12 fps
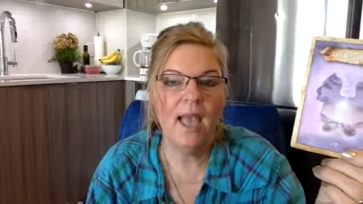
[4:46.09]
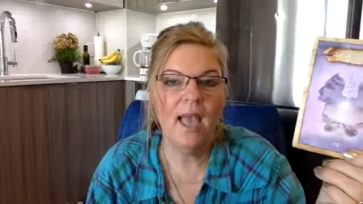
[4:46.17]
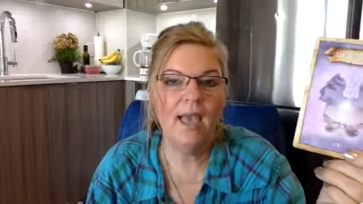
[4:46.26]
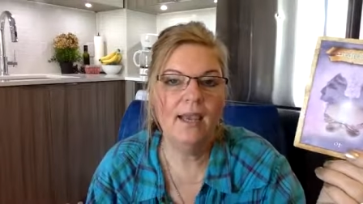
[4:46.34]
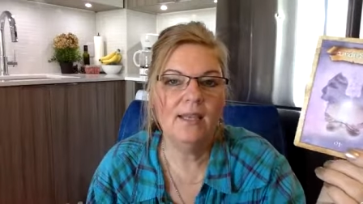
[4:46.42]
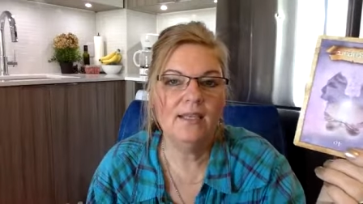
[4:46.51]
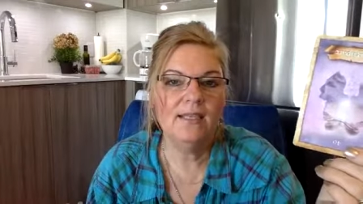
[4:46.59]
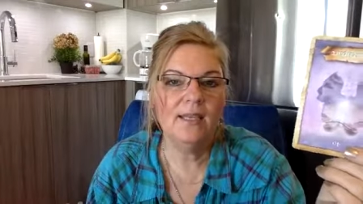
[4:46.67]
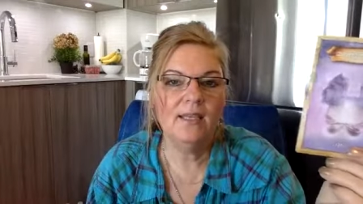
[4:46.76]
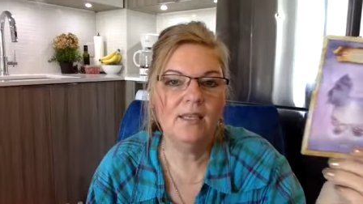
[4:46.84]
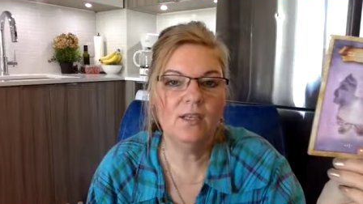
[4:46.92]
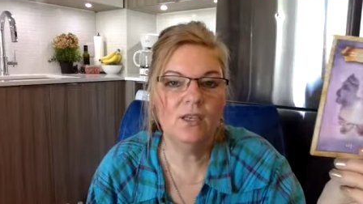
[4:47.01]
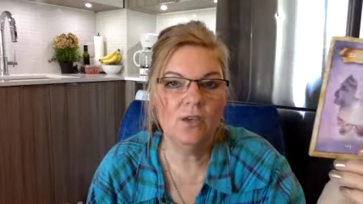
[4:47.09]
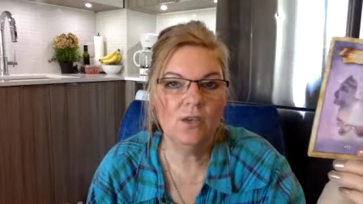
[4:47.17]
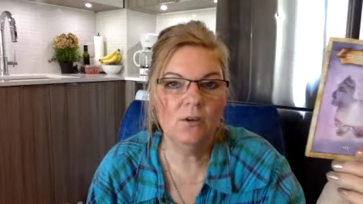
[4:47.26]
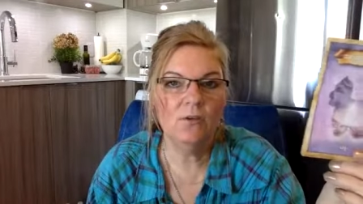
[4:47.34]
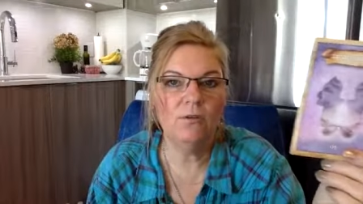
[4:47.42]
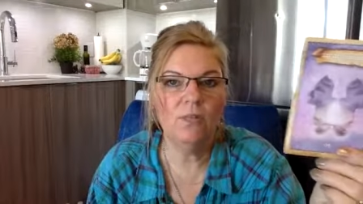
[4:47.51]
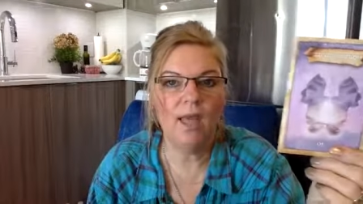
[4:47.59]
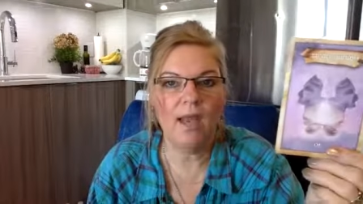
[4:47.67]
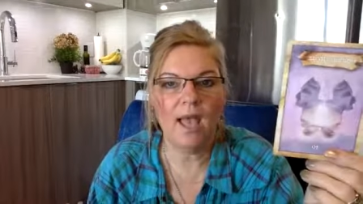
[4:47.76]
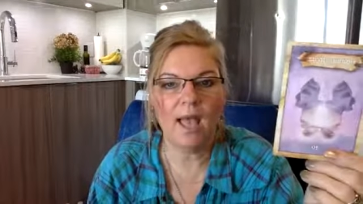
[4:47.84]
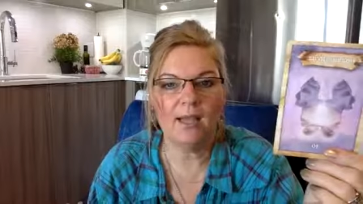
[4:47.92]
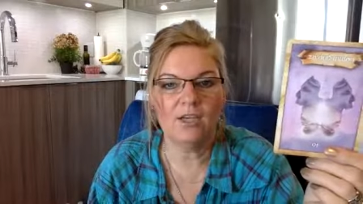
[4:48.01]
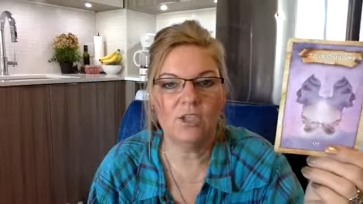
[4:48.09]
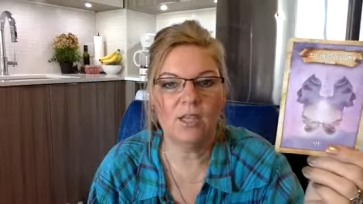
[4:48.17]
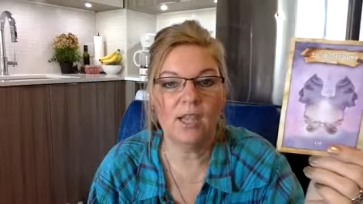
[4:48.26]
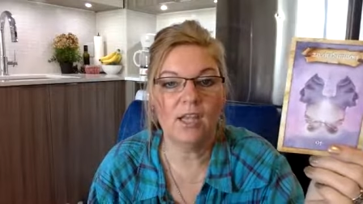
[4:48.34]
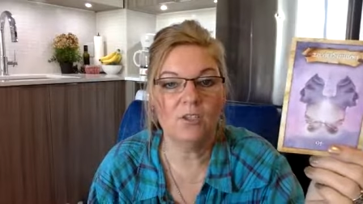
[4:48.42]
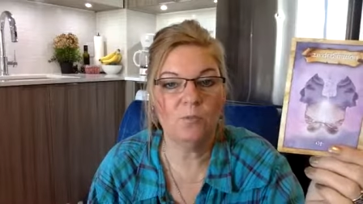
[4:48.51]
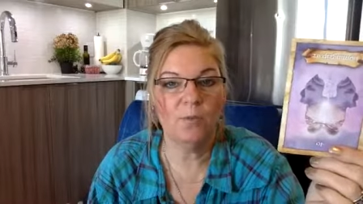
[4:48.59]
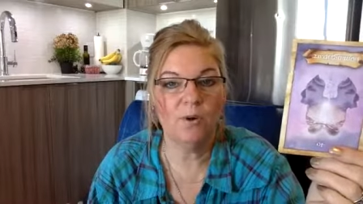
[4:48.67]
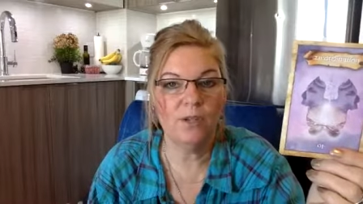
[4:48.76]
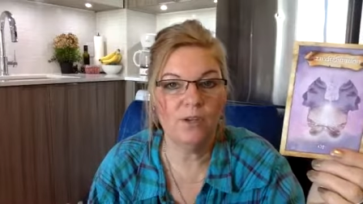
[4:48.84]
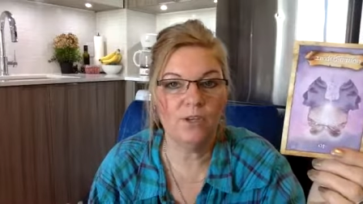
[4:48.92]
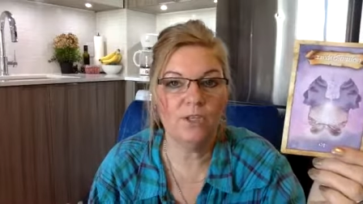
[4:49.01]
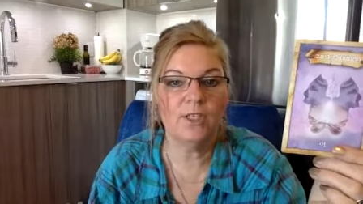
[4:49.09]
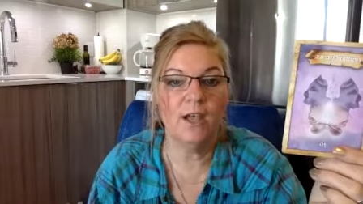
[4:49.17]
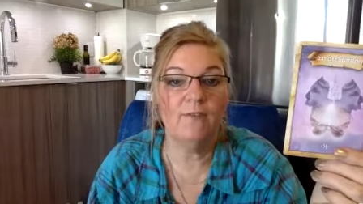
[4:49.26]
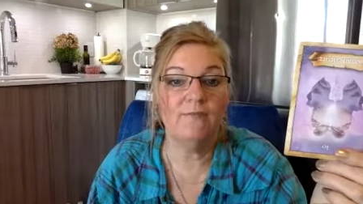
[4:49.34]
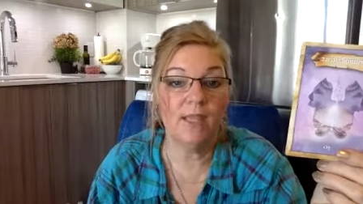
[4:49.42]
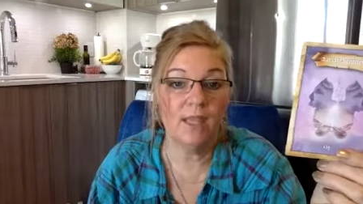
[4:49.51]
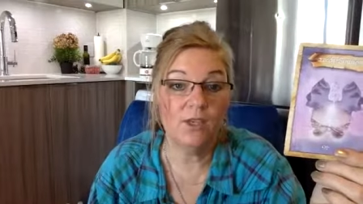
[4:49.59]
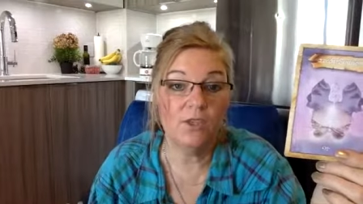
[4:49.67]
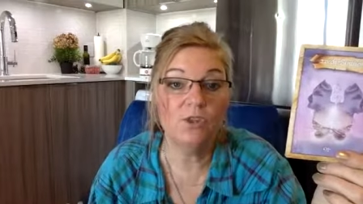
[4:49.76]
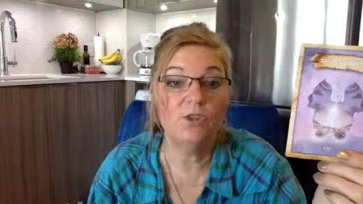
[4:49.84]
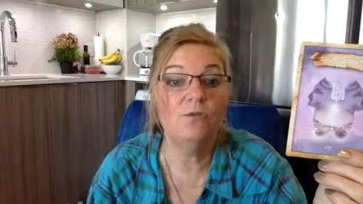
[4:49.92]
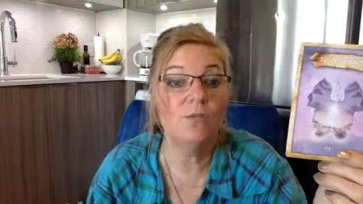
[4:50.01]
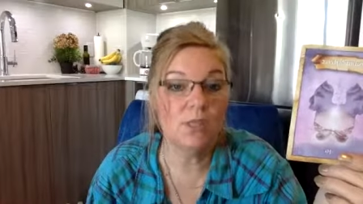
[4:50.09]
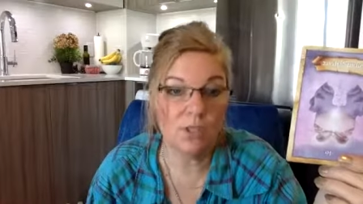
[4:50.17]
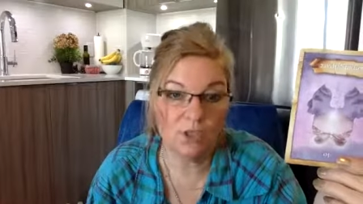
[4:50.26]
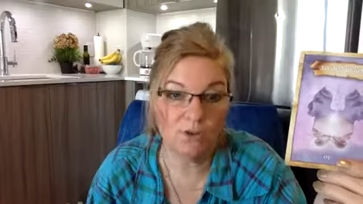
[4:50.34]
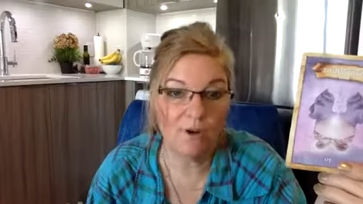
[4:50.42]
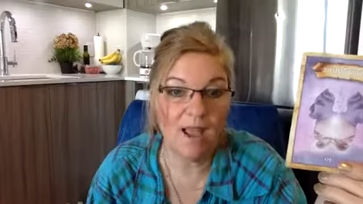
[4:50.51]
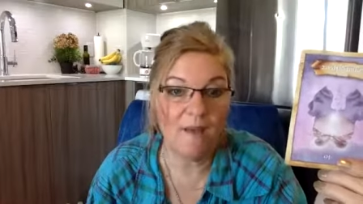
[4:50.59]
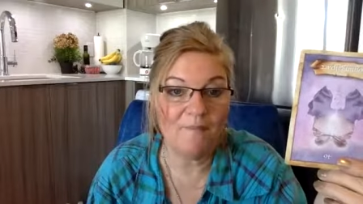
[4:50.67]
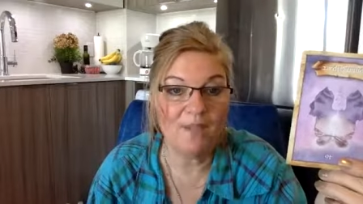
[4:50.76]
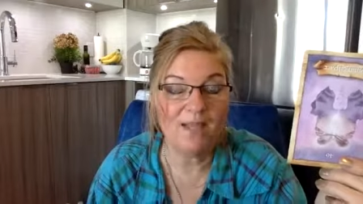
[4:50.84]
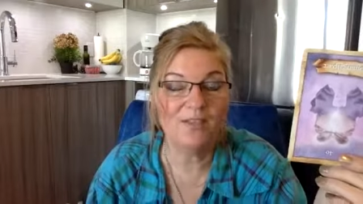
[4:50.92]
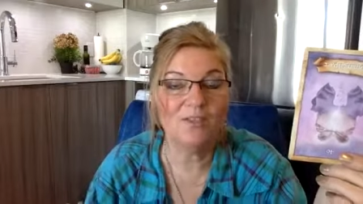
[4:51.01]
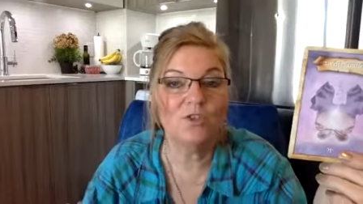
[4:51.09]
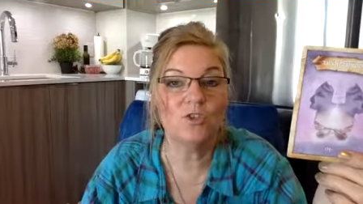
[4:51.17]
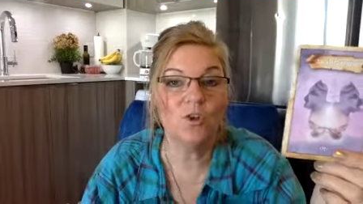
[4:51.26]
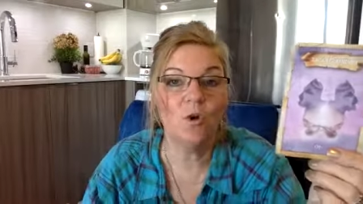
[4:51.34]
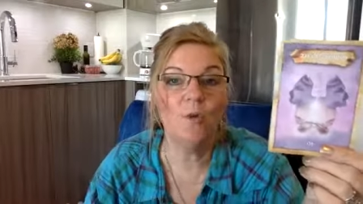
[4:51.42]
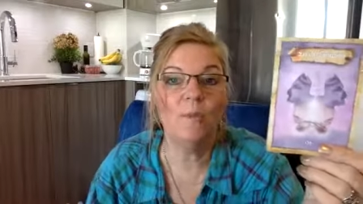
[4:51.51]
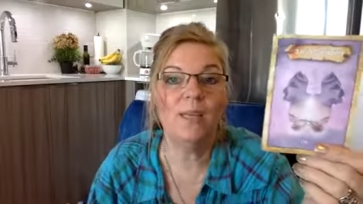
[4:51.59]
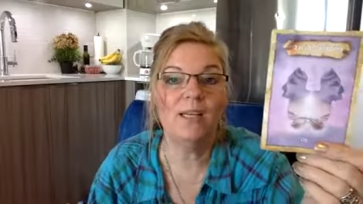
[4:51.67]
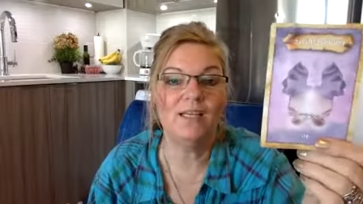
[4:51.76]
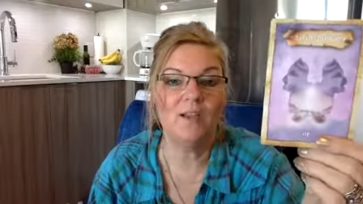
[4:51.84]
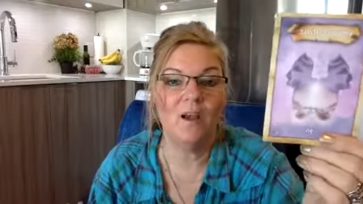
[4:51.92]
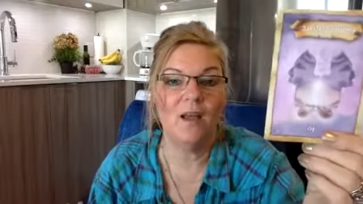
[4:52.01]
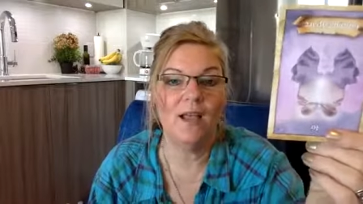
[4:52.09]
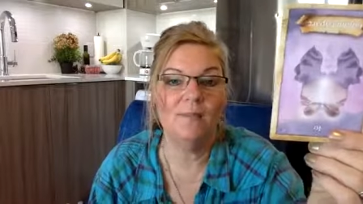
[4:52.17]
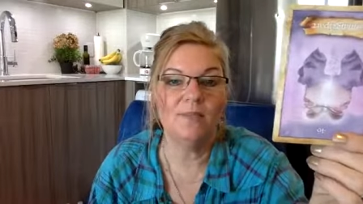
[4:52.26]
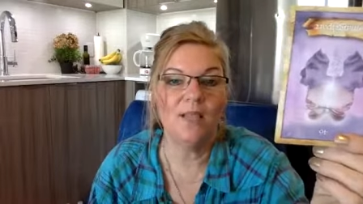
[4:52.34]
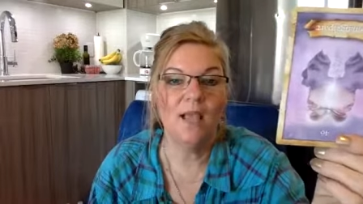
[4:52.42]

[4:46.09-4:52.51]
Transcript: And is it you that actually has put yourself into this trap? Because so many times